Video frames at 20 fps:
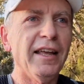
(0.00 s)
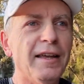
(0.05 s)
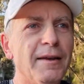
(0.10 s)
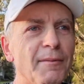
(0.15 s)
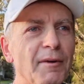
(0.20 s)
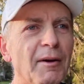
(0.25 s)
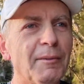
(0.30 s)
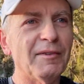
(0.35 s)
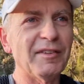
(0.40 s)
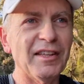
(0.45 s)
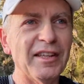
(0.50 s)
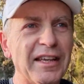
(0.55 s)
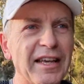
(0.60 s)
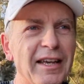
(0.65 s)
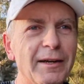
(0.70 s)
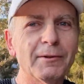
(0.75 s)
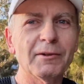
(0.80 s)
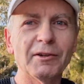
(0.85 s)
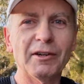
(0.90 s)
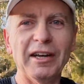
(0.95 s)
You might be
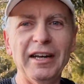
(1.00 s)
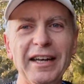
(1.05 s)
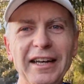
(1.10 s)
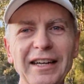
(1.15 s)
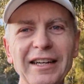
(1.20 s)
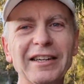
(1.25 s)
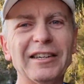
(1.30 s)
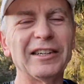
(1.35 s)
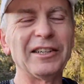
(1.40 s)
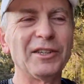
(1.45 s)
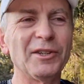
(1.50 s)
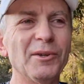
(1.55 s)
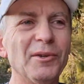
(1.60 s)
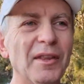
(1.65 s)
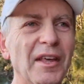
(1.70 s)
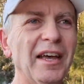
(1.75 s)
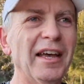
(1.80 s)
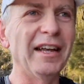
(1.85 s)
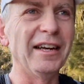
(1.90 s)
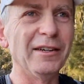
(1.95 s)
thinking well how can I do
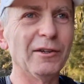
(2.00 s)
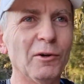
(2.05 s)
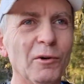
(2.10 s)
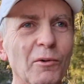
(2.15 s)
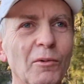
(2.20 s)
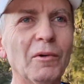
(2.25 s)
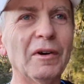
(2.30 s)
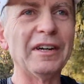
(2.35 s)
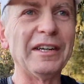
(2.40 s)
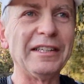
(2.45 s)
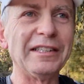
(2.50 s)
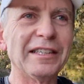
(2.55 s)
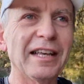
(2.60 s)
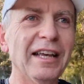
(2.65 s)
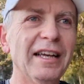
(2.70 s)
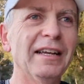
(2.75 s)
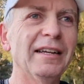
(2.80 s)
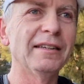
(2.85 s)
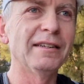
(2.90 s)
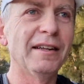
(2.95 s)
that always?
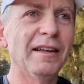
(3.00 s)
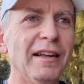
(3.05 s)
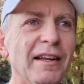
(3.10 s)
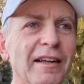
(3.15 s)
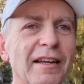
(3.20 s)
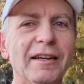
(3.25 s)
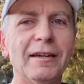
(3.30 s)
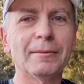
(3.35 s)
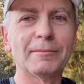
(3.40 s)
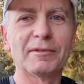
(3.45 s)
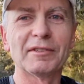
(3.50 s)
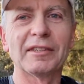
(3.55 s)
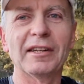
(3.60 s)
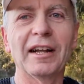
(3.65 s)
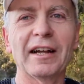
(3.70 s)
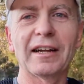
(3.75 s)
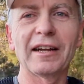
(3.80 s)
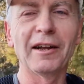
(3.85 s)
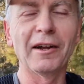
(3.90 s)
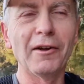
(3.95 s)
I'm
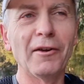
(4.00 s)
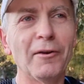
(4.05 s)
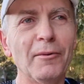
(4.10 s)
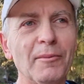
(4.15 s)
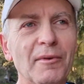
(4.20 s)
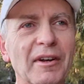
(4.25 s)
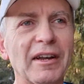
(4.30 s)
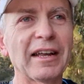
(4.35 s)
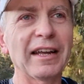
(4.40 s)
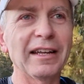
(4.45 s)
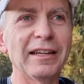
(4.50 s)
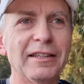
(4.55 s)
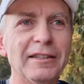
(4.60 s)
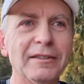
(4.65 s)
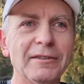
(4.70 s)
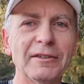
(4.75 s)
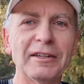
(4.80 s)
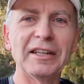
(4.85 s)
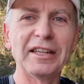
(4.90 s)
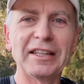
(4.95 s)
stuck home, I can't
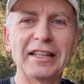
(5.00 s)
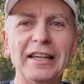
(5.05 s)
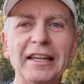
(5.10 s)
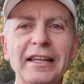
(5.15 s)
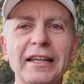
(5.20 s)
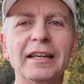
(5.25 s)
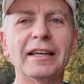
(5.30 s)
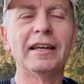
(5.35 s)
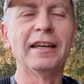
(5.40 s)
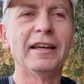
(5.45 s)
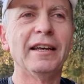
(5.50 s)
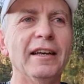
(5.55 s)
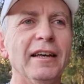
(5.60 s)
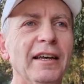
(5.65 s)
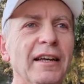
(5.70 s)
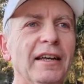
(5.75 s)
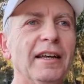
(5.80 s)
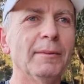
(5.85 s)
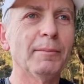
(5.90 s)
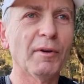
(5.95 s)
do anything.
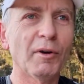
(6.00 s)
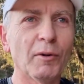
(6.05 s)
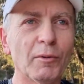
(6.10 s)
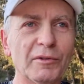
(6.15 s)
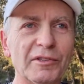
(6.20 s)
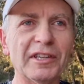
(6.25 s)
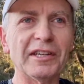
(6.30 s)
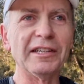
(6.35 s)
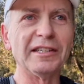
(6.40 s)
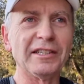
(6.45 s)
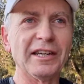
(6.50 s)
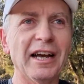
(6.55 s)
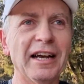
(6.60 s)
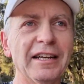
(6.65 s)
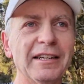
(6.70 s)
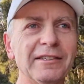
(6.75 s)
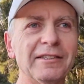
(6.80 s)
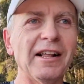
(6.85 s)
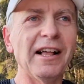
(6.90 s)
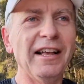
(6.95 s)
Paul was in
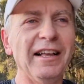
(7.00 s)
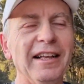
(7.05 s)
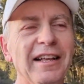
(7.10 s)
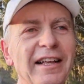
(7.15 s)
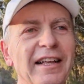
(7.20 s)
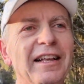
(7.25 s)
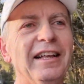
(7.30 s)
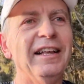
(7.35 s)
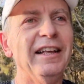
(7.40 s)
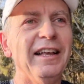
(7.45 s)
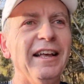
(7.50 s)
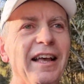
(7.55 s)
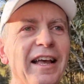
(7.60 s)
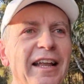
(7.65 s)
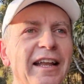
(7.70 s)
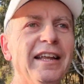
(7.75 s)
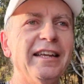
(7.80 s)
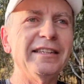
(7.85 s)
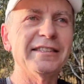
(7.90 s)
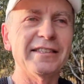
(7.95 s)
jail
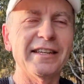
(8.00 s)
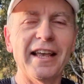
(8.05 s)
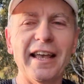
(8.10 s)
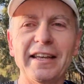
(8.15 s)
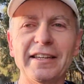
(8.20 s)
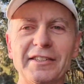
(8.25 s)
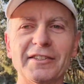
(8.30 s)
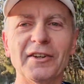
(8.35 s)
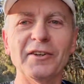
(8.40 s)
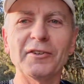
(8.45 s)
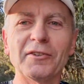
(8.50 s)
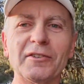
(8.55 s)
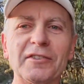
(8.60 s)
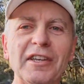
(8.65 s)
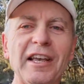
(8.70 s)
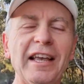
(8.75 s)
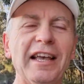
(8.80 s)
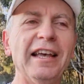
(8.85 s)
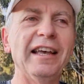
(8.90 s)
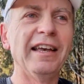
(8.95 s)
and he sang
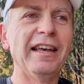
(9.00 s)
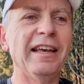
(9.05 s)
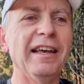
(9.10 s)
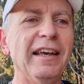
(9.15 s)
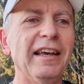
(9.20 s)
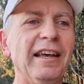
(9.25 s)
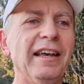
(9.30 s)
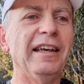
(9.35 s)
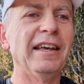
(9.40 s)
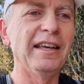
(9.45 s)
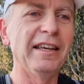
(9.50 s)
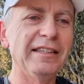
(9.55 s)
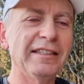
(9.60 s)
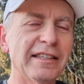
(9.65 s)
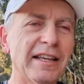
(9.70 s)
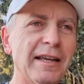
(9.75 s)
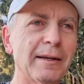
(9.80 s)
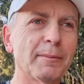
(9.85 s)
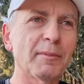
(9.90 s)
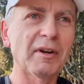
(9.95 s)
songs. He
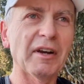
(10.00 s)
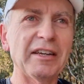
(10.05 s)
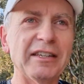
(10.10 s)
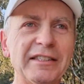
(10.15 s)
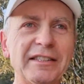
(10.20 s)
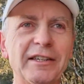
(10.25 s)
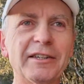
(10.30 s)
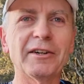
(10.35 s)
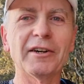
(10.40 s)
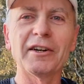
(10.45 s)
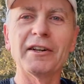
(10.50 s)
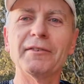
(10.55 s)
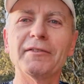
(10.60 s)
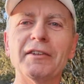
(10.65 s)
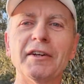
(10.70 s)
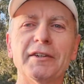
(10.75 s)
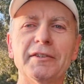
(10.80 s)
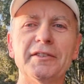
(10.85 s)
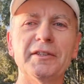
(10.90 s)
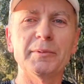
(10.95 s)
sang praise to God even
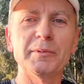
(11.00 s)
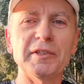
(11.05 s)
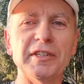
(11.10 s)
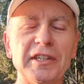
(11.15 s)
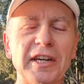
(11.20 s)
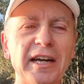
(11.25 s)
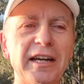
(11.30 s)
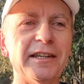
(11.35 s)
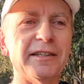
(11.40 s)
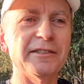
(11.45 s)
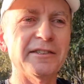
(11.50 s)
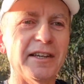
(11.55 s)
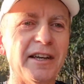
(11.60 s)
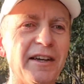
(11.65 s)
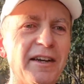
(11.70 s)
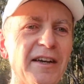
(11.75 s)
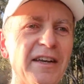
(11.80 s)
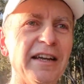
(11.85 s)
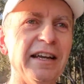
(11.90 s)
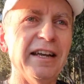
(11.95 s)
though he was in jail.
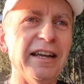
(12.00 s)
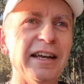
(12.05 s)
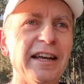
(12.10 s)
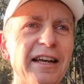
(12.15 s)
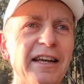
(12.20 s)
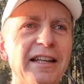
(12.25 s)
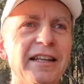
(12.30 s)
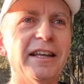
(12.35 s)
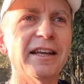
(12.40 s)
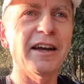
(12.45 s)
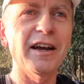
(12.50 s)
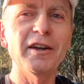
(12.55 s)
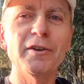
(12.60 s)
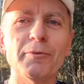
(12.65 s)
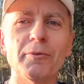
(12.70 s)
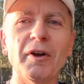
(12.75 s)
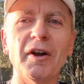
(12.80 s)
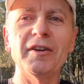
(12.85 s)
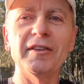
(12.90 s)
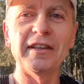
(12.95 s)
So the guy
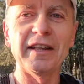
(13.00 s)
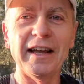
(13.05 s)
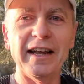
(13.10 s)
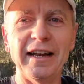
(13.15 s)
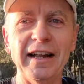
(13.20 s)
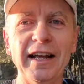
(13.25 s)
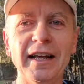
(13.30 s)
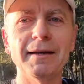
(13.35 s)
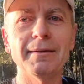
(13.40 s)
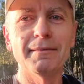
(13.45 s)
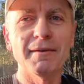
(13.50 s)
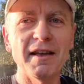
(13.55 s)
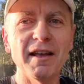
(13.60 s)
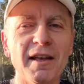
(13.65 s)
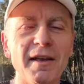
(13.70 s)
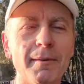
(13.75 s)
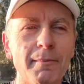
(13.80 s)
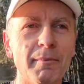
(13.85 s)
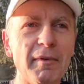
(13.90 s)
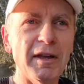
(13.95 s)
who wrote that
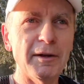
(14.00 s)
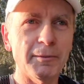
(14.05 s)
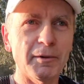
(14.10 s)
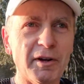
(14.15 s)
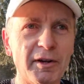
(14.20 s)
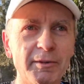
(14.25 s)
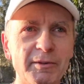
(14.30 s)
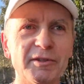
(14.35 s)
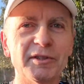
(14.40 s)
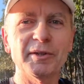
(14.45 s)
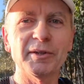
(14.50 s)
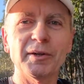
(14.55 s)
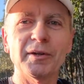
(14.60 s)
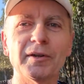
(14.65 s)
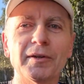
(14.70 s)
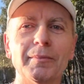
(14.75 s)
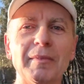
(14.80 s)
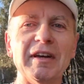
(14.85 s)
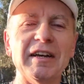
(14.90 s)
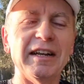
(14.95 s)
meant what he was
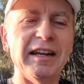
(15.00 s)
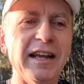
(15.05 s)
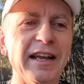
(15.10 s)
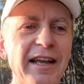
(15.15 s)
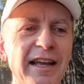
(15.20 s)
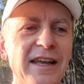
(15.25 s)
talking about.